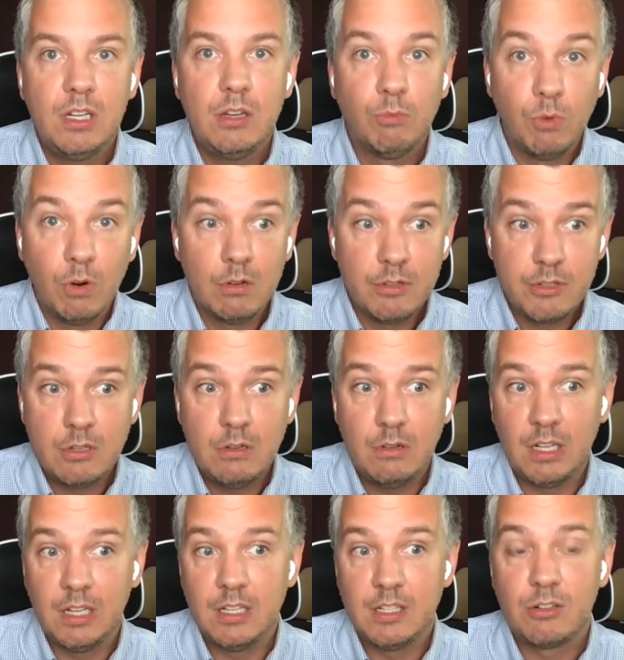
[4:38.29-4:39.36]
Rural
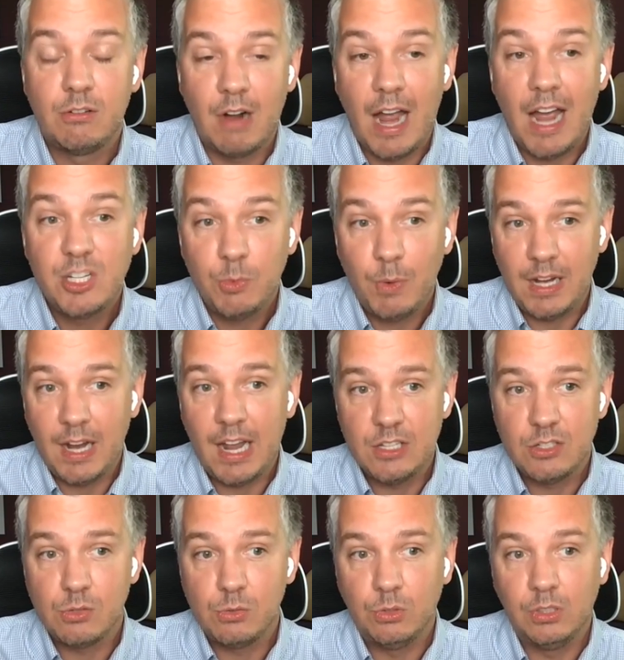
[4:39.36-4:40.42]
students graduate high
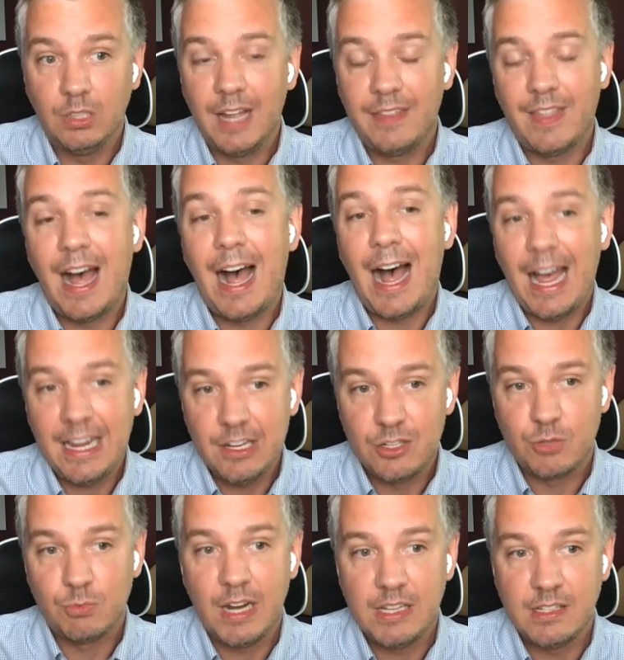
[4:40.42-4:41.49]
school at the
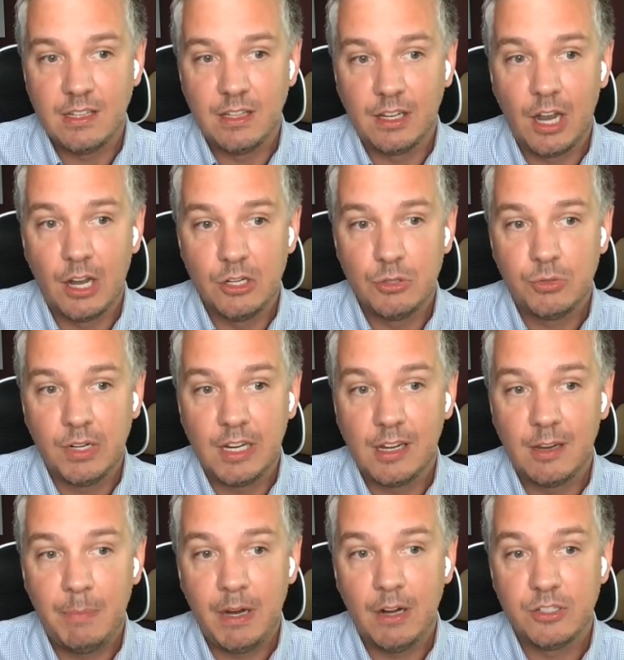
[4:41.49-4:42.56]
highest rates in the country
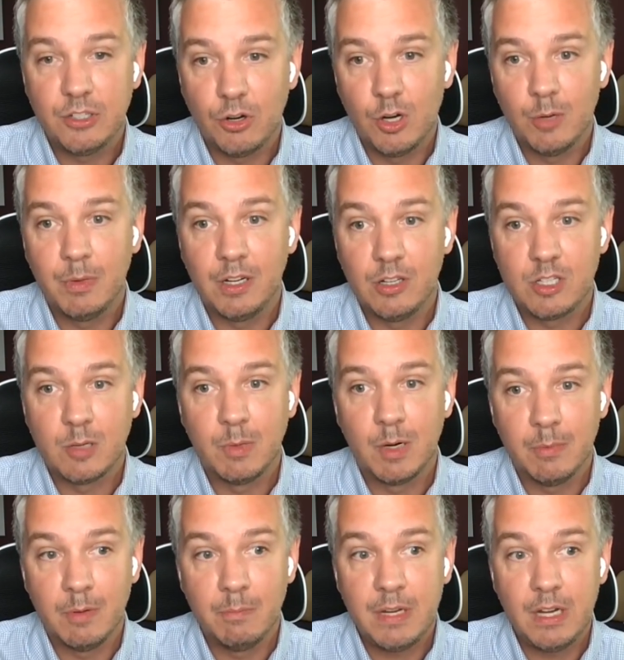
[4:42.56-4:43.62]
compared to urban and
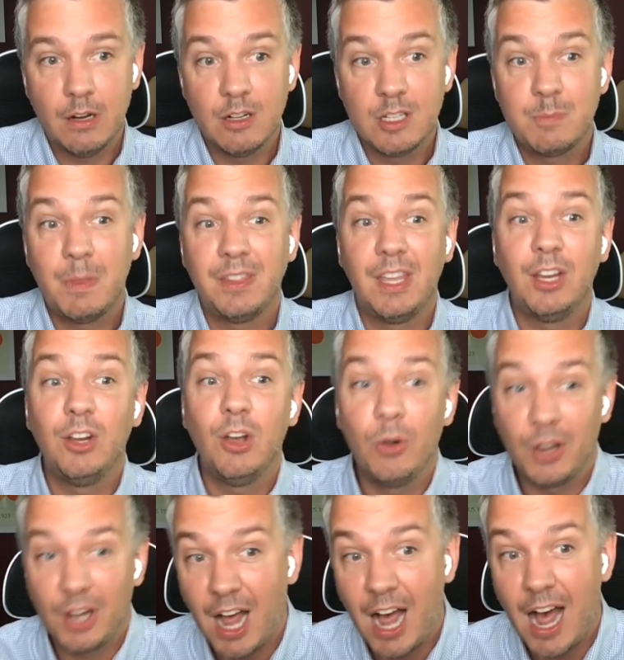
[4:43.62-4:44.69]
suburban peers, but they go
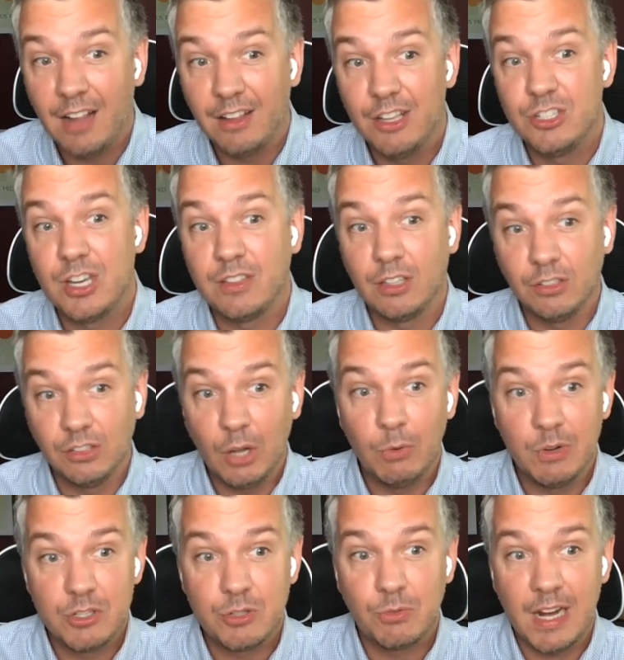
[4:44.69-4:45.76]
to college at the
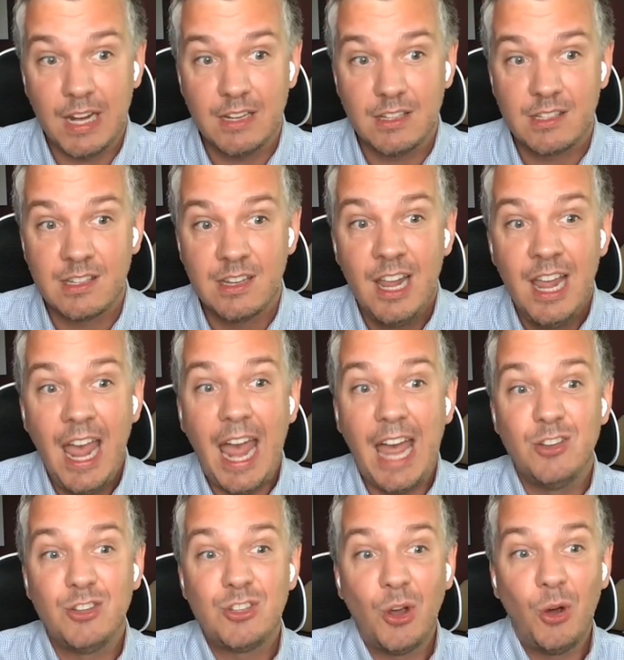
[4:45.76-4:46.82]
lowest rates.
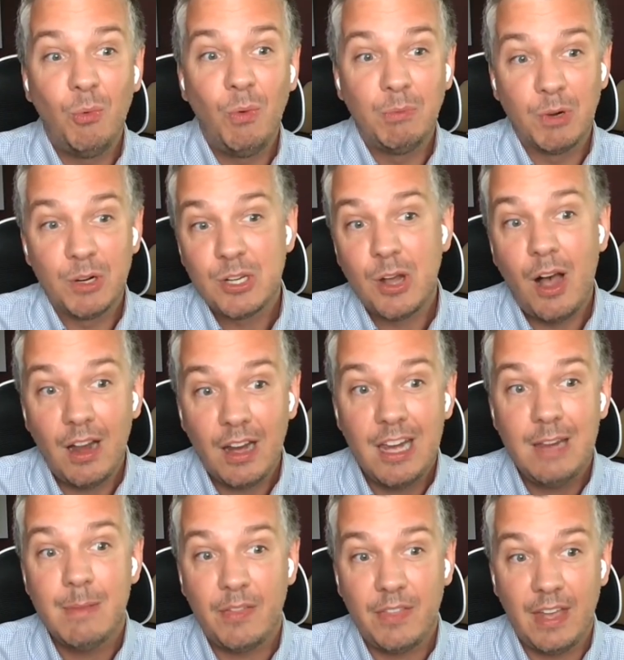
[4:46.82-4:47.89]
And so when we're
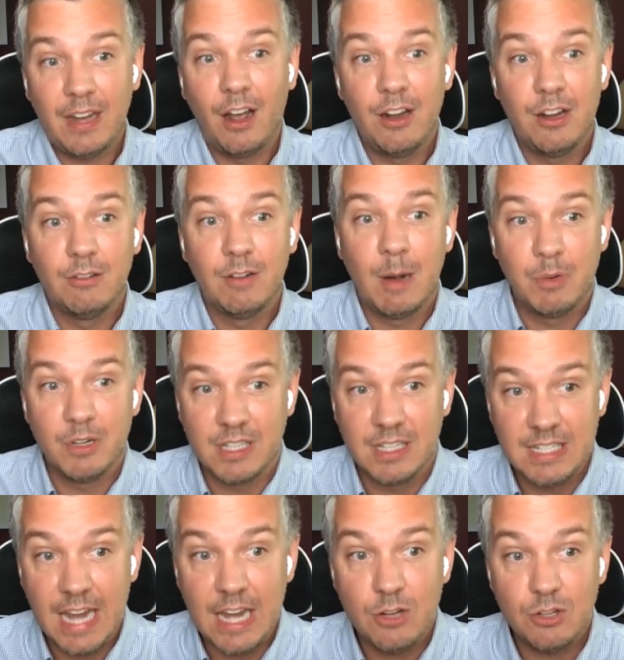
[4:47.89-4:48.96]
talking about that
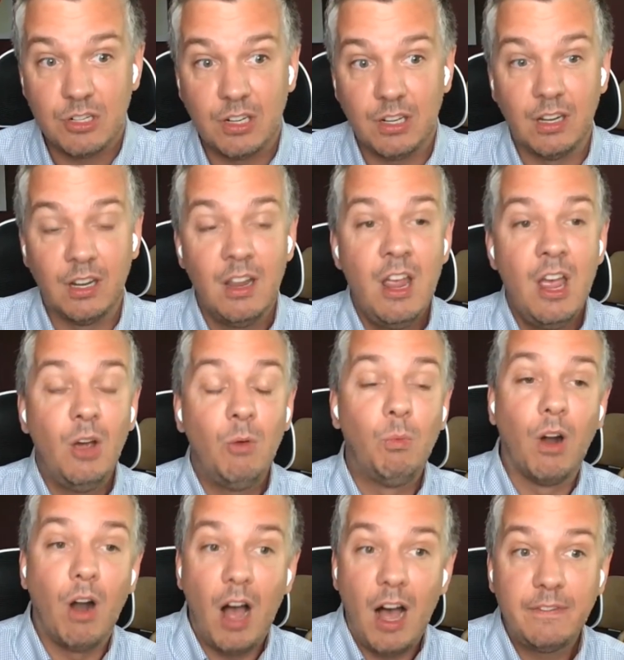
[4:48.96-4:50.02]
underrepresentation,
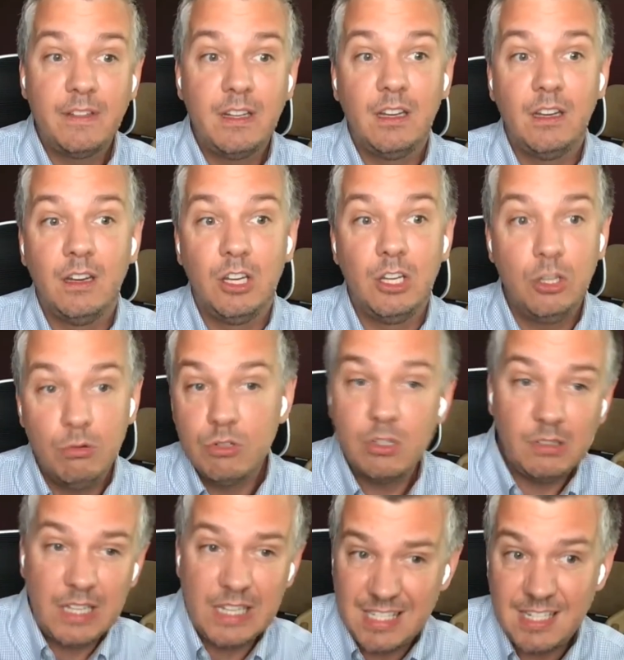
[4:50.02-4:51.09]
we're often
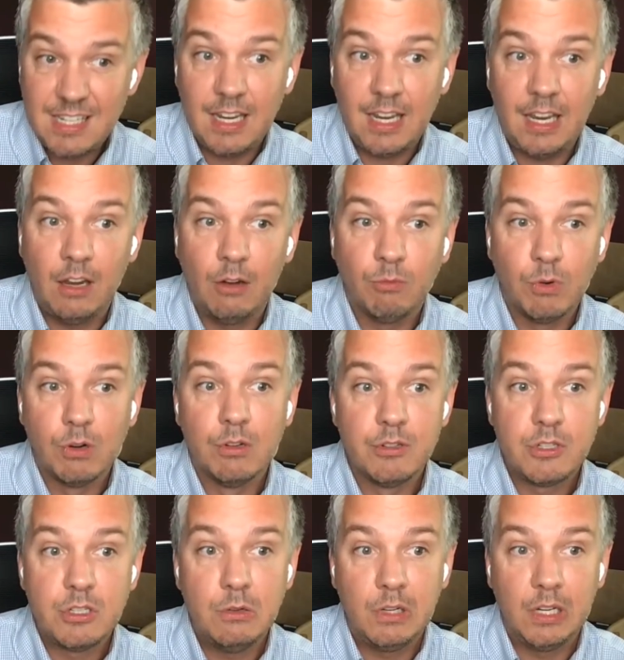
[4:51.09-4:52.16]
usually seeing rural
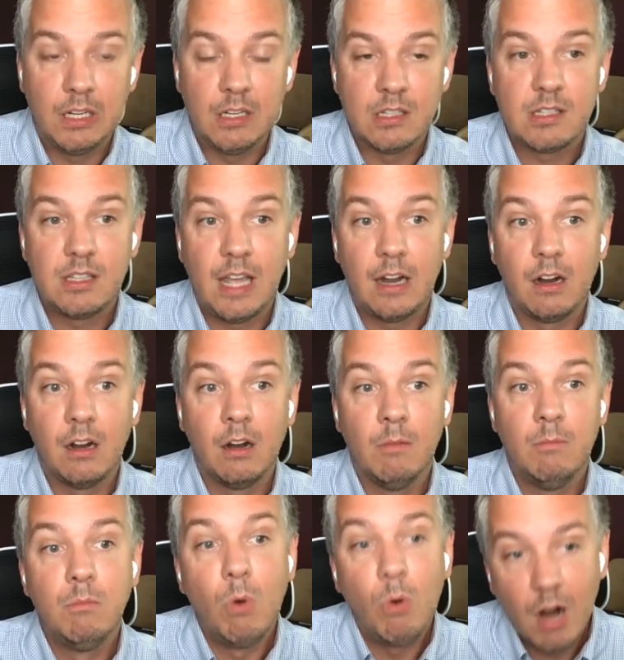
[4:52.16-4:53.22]
students that are
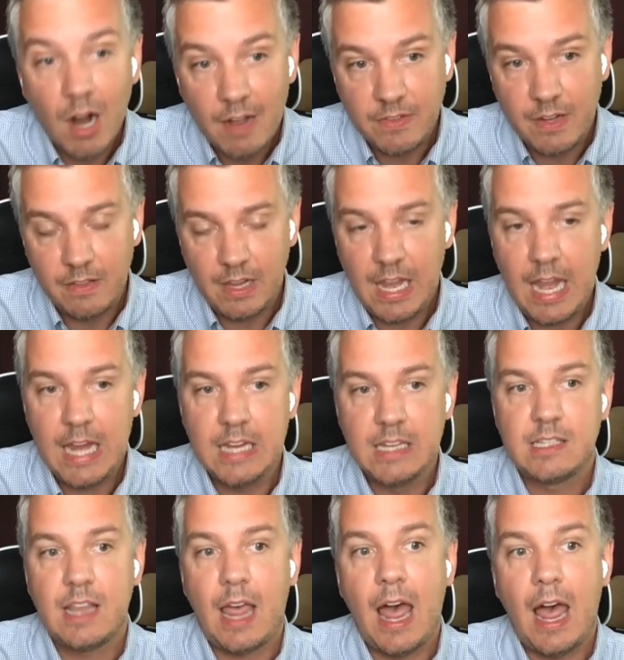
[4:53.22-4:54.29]
more often the
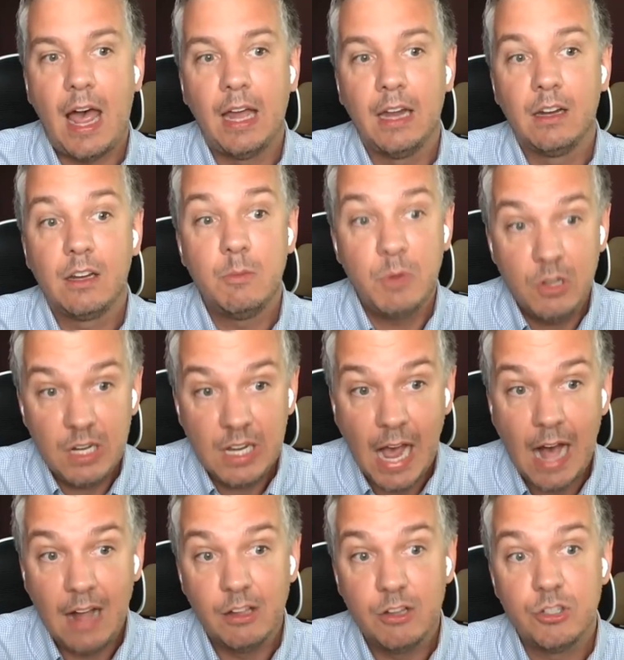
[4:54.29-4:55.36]
case at community
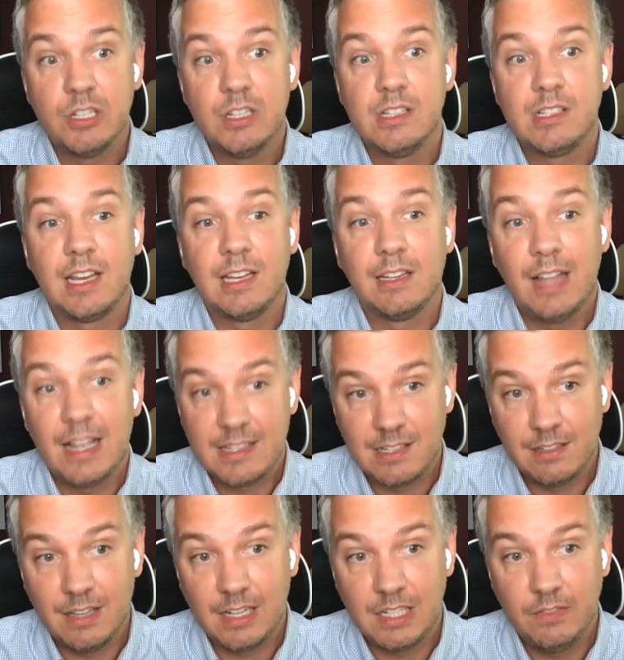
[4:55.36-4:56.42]
colleges and less
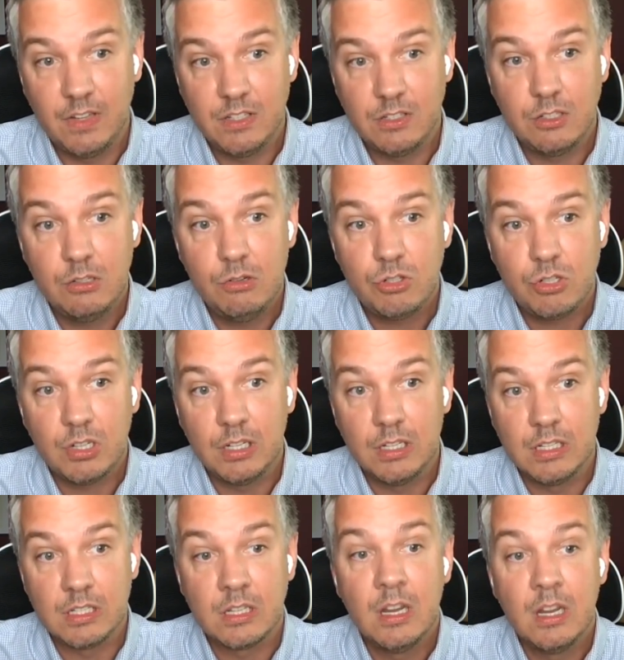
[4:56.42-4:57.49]
selective
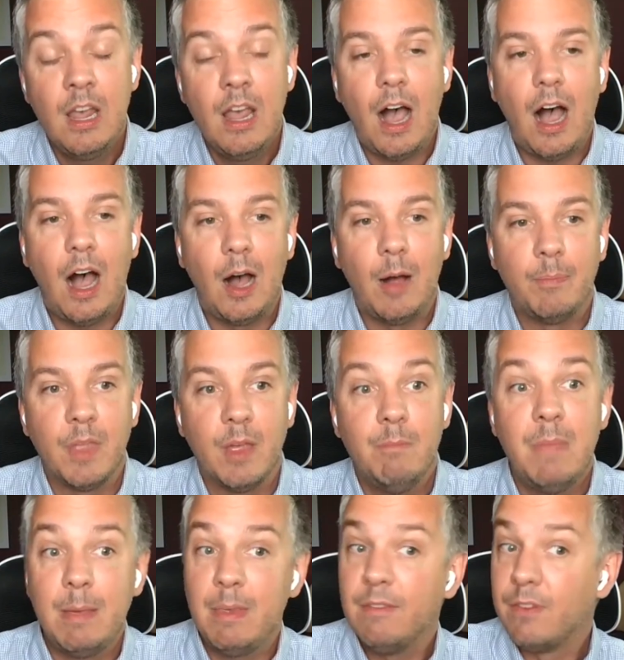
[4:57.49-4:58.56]
institutions,
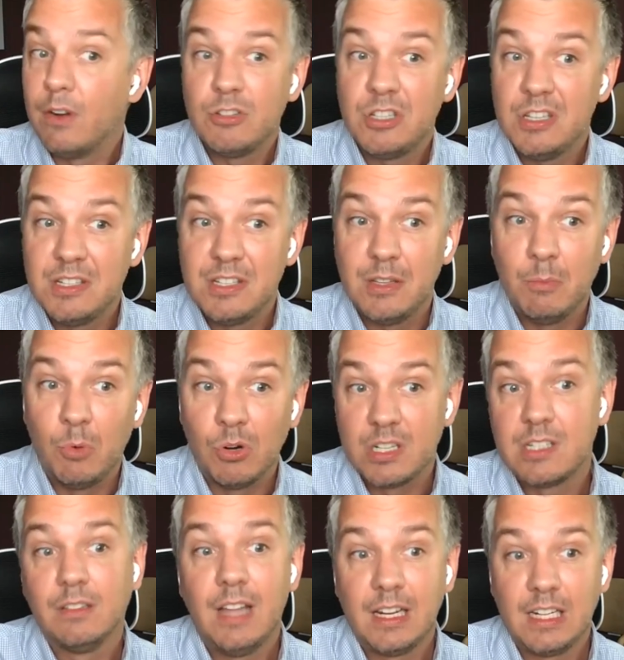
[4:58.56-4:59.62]
maybe versus the more
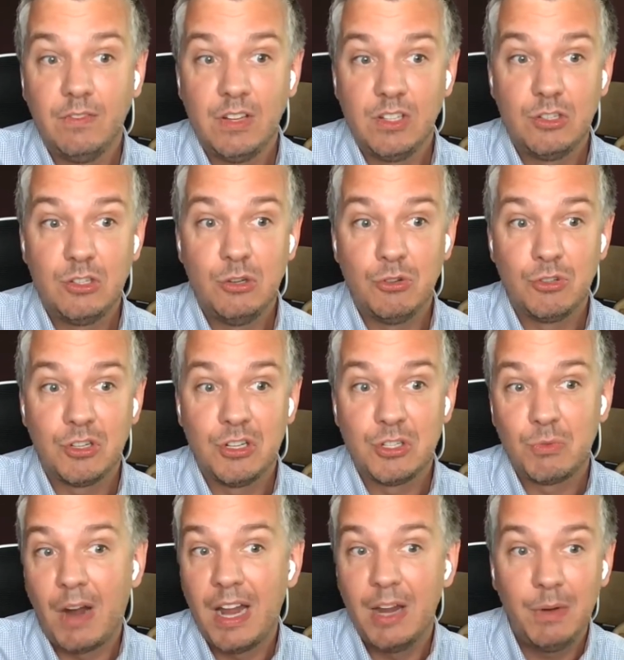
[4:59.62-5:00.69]
selective institutions, right?